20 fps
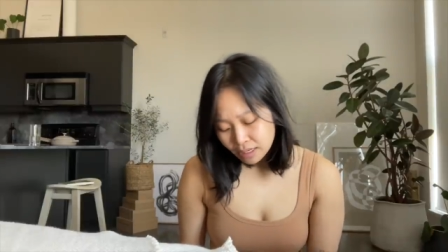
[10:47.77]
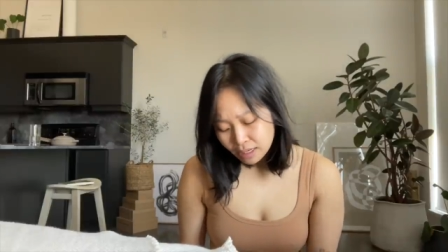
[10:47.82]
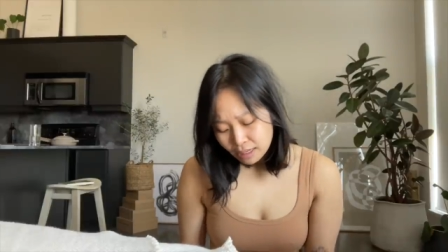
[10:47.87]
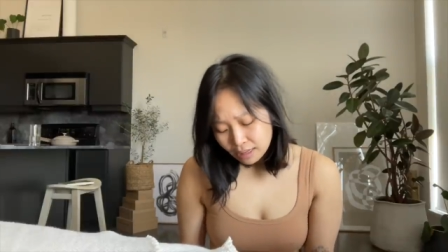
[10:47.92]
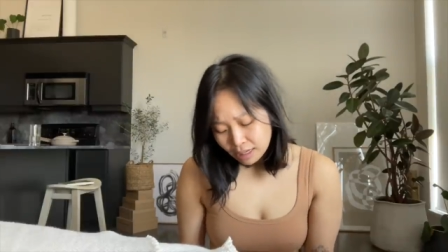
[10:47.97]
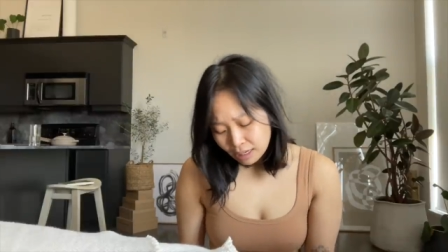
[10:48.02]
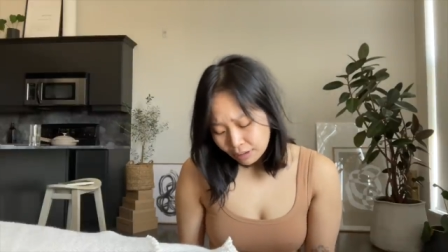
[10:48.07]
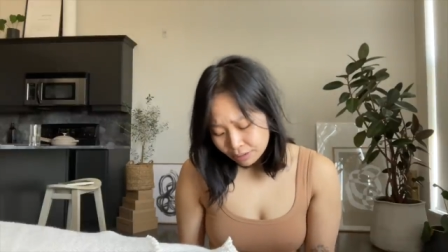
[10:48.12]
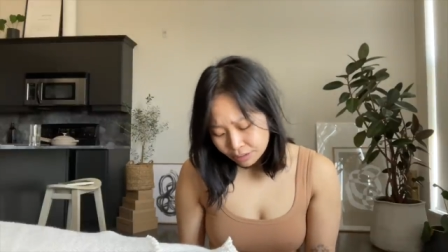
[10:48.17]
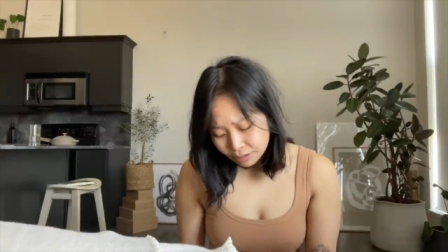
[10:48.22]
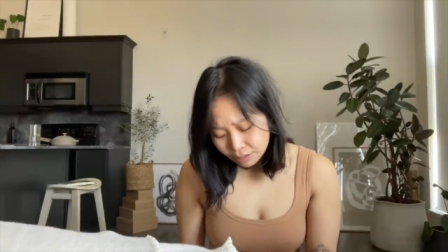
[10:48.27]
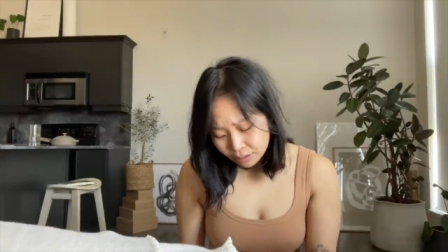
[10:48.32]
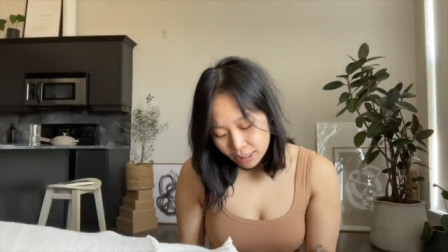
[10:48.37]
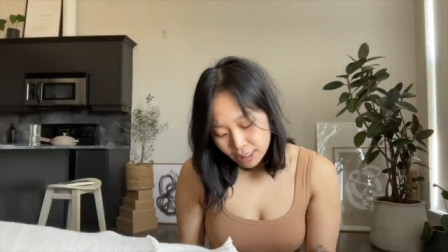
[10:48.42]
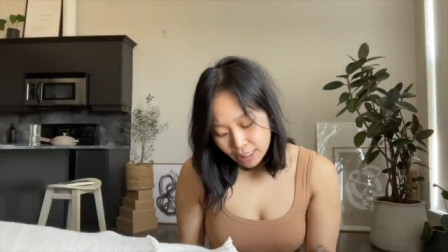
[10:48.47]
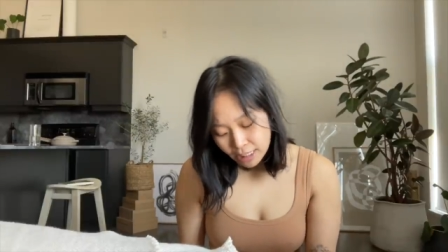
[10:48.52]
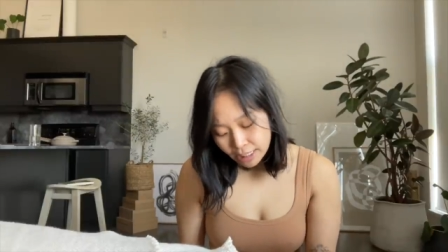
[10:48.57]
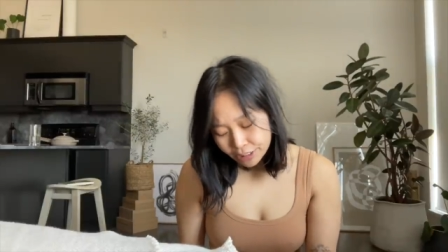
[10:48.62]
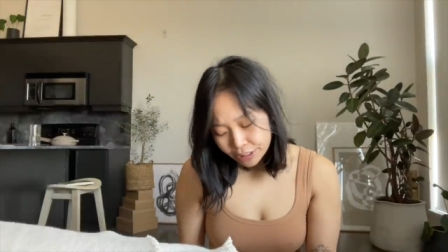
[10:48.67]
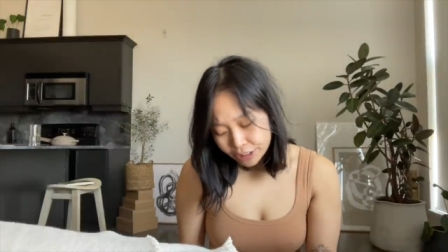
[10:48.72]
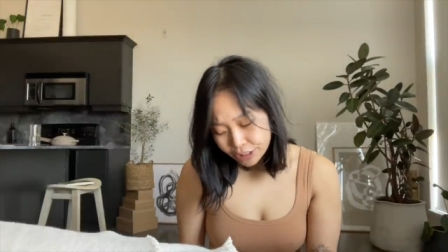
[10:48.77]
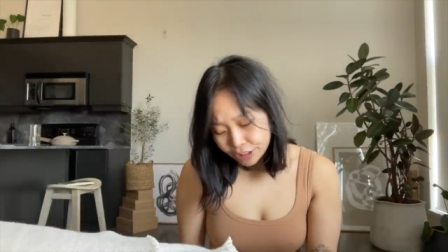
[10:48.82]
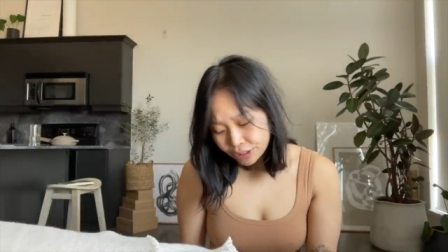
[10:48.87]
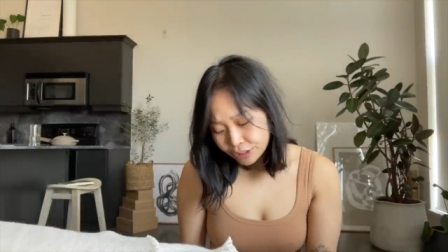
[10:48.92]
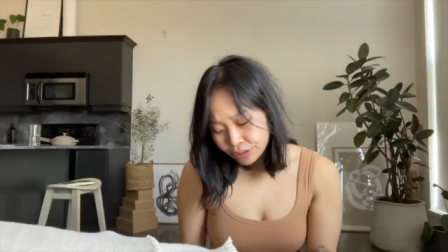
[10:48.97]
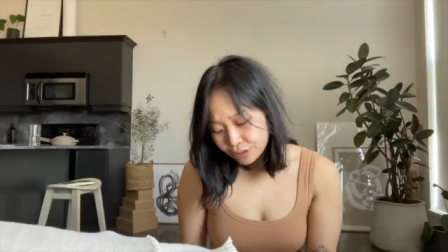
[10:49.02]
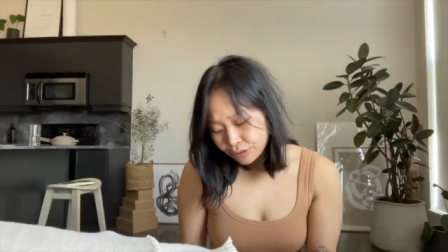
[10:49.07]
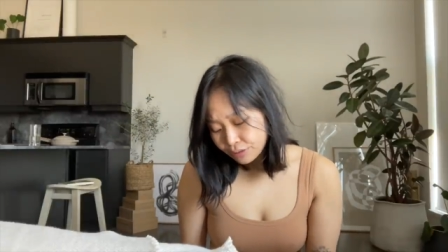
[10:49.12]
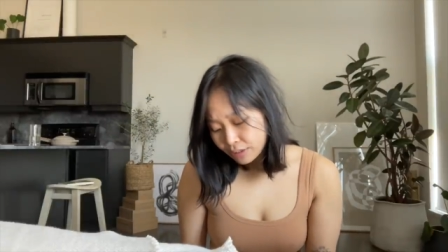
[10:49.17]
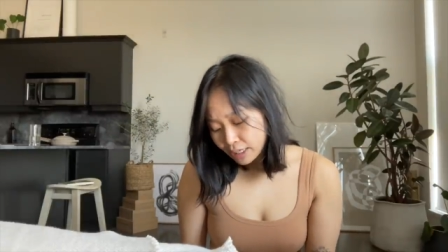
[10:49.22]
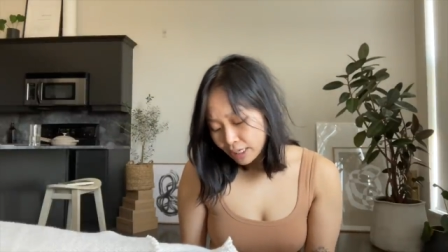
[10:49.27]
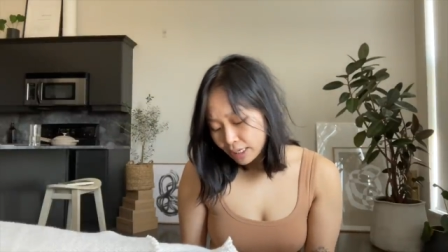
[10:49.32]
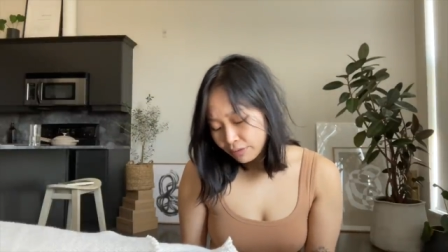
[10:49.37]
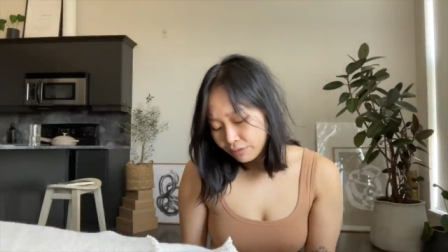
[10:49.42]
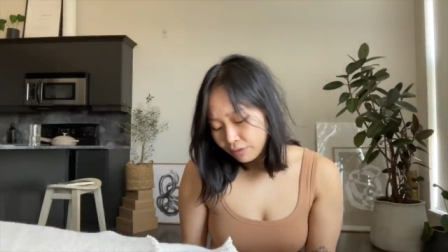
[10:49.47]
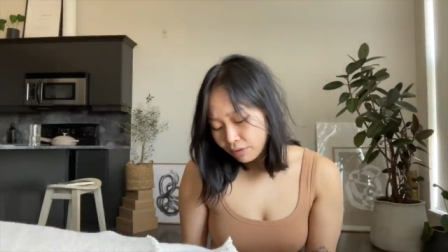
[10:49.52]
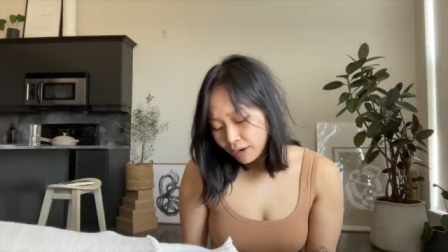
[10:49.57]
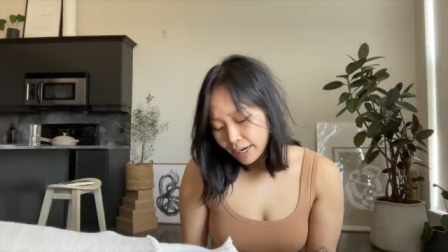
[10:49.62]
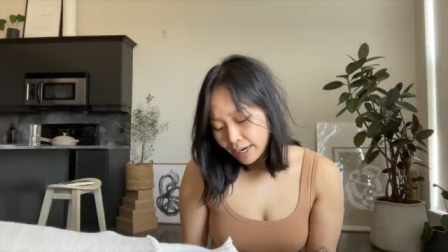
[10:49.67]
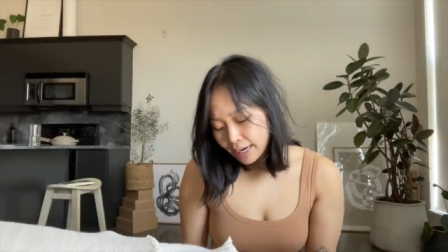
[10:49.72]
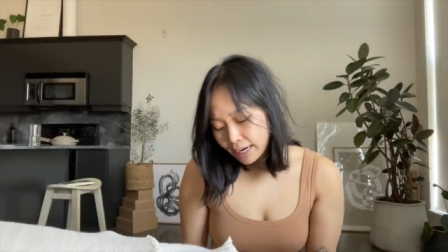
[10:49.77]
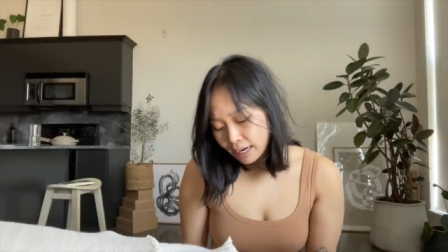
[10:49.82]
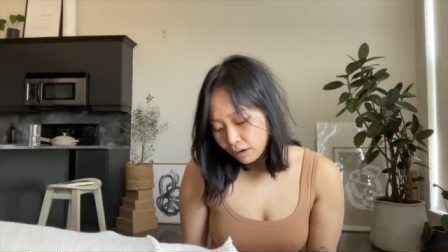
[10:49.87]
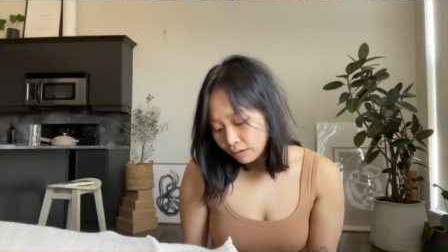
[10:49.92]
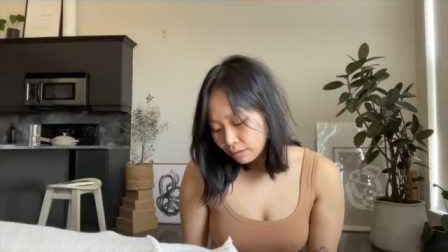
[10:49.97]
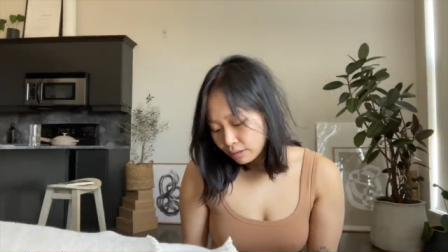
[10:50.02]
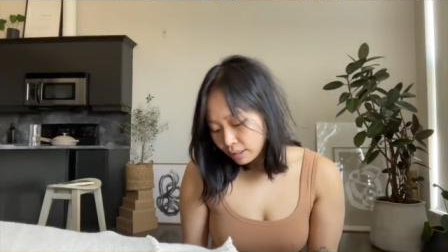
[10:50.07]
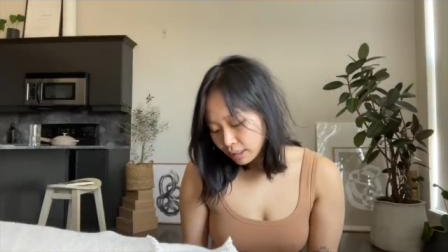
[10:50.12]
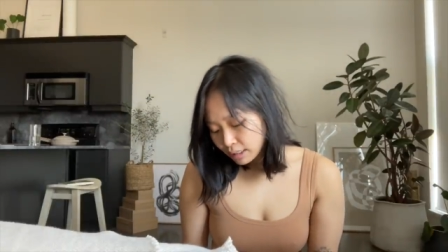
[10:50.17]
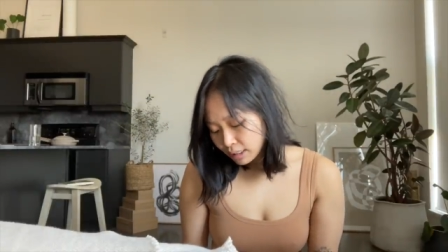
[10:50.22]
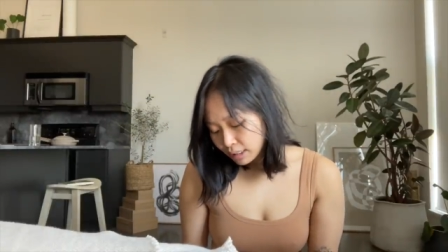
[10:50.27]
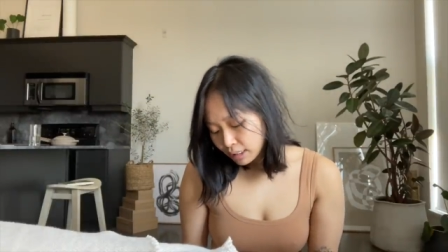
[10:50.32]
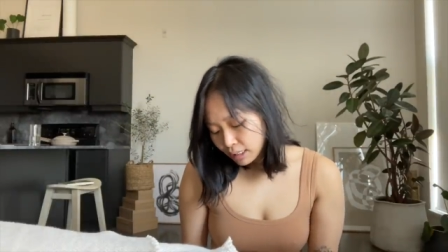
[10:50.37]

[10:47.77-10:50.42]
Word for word: that was really nice to kind of ride out.